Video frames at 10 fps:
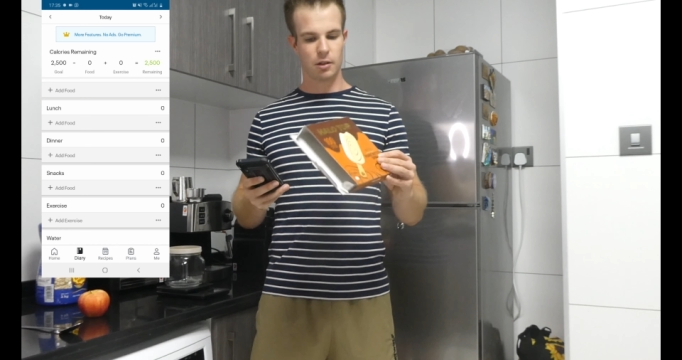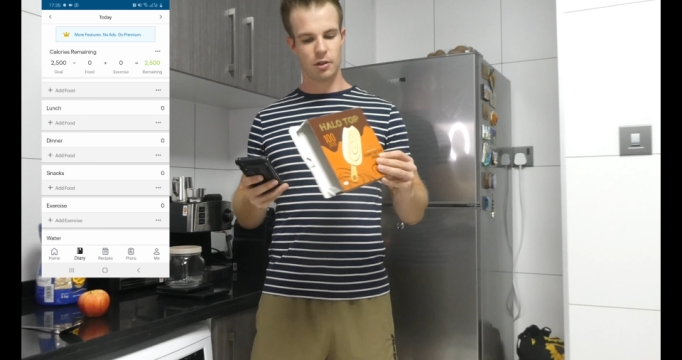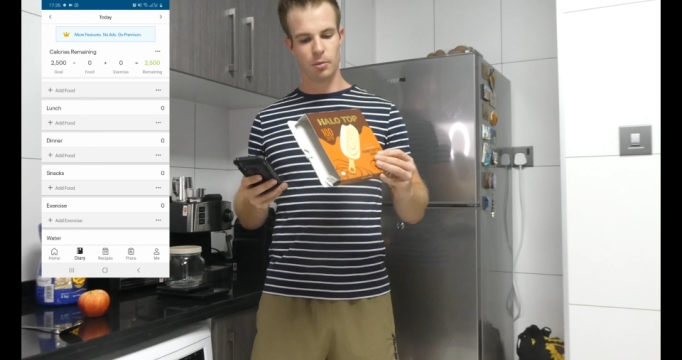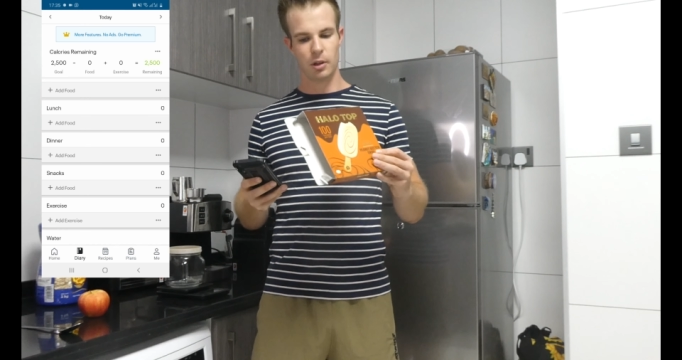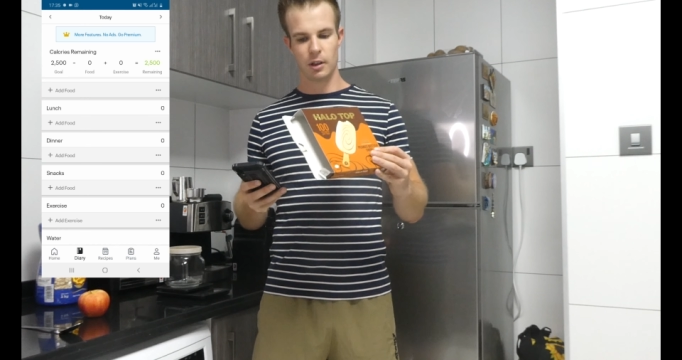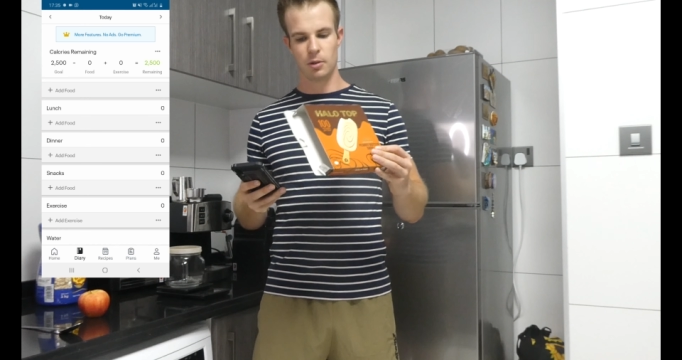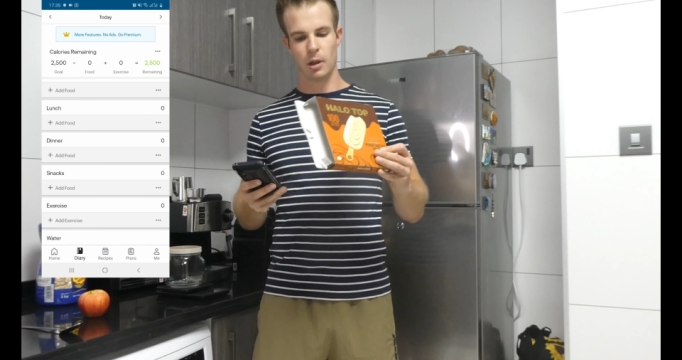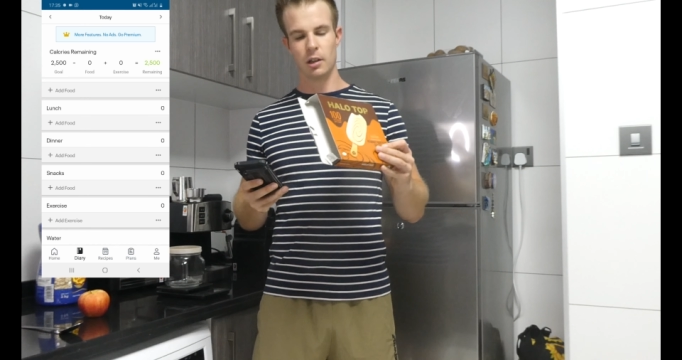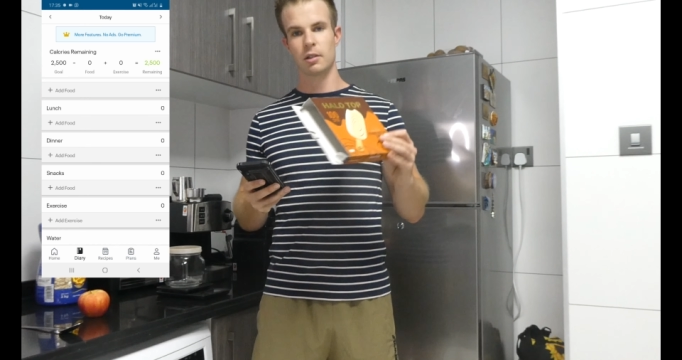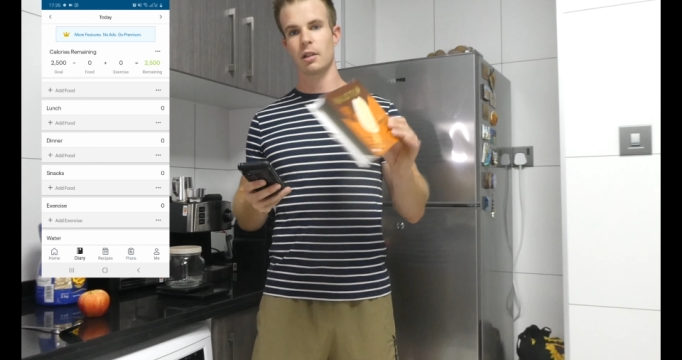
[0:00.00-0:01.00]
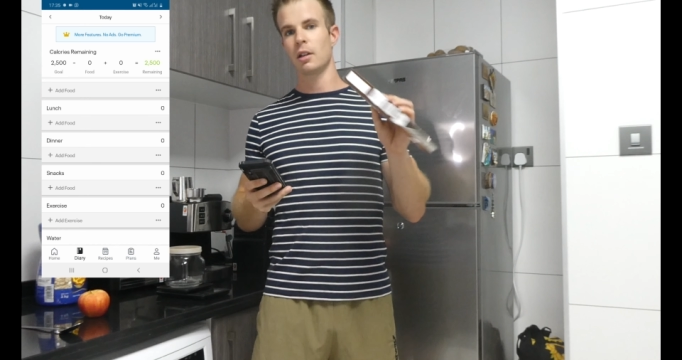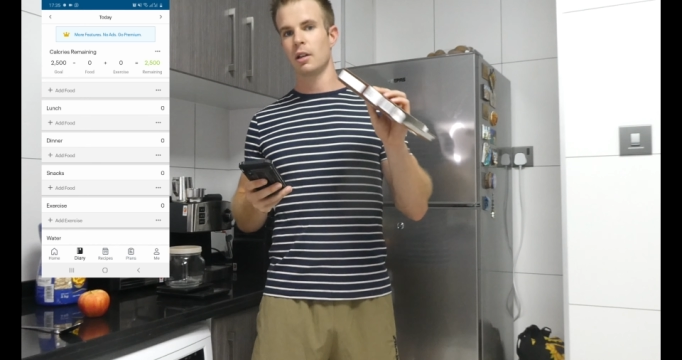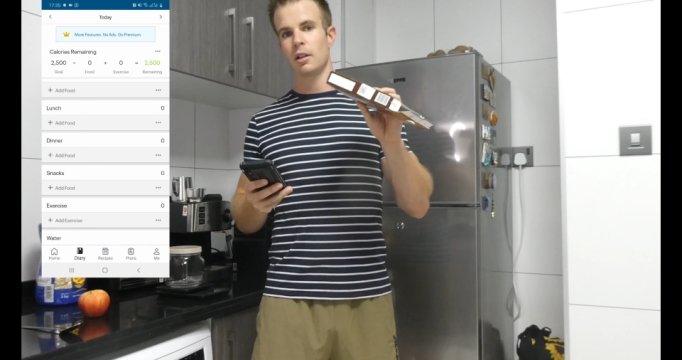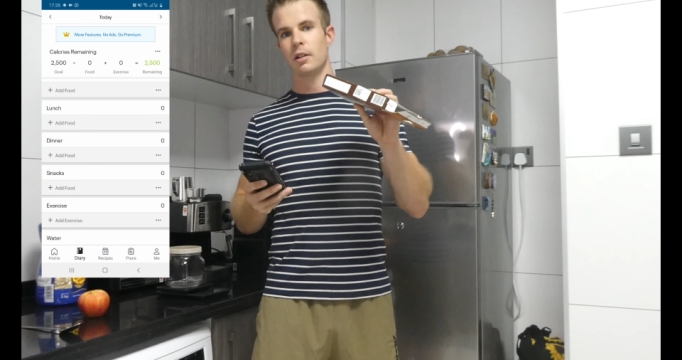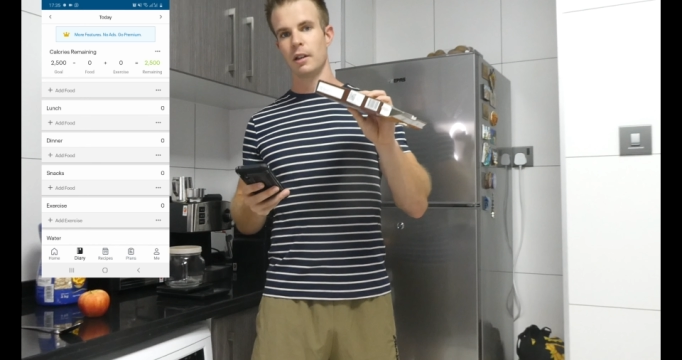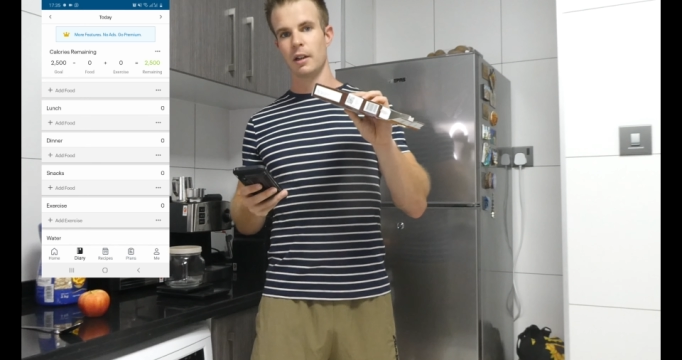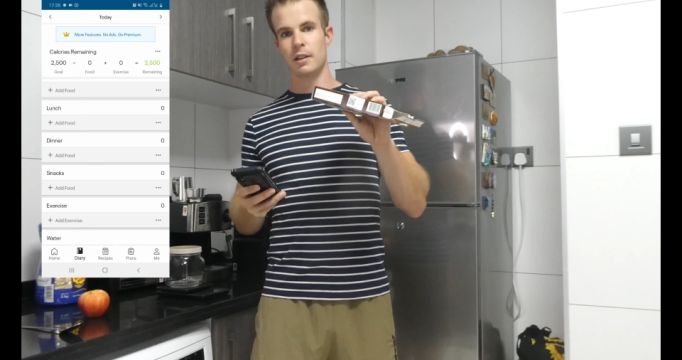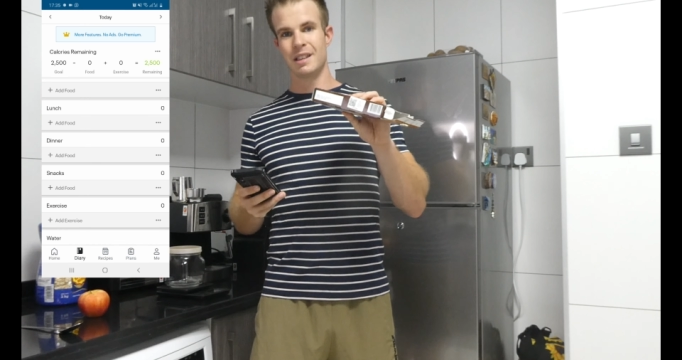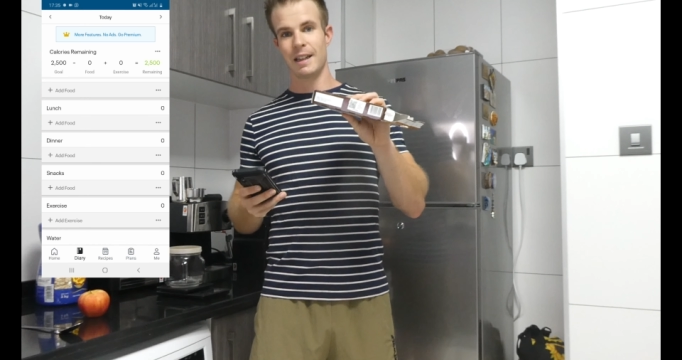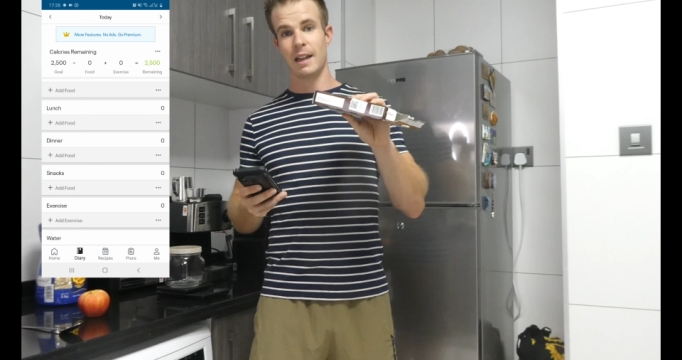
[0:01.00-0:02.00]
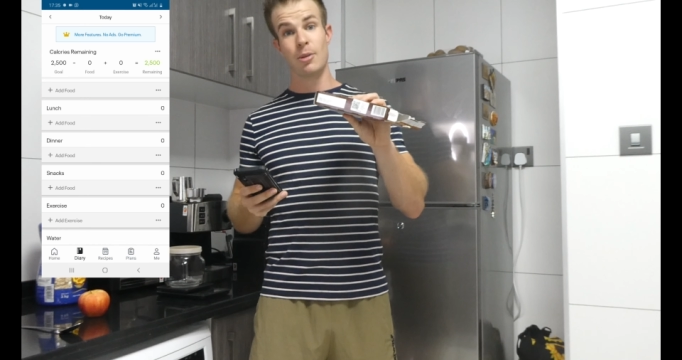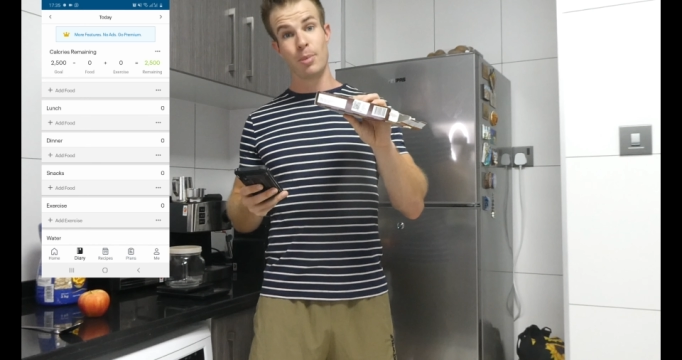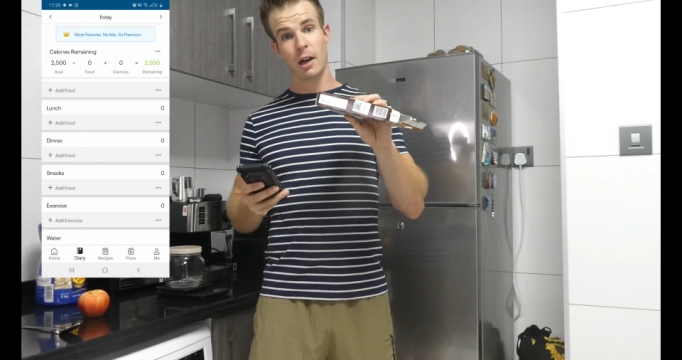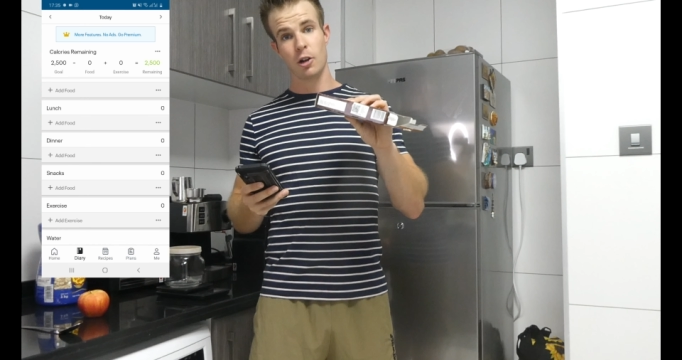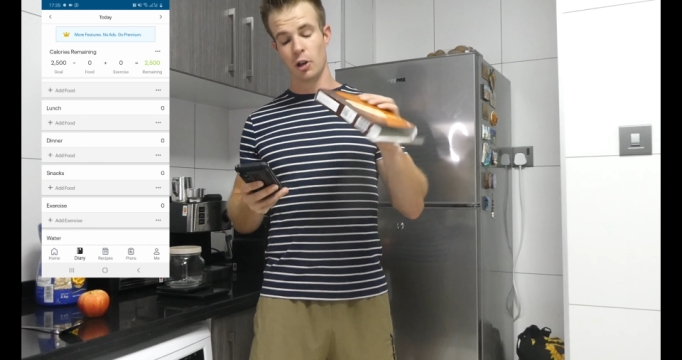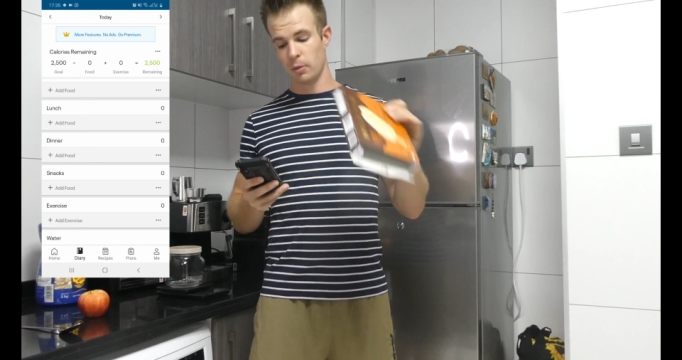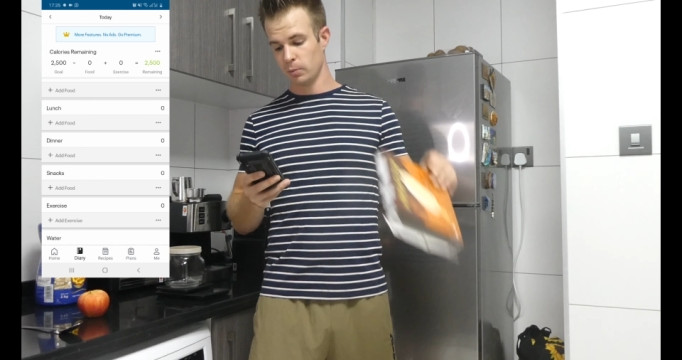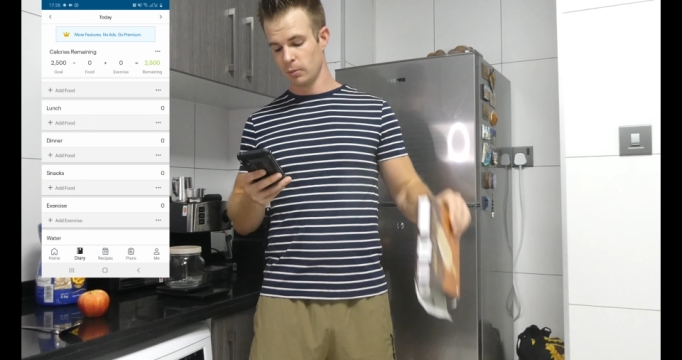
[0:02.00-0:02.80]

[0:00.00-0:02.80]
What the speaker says: or somewhere in this box, there is a barcode.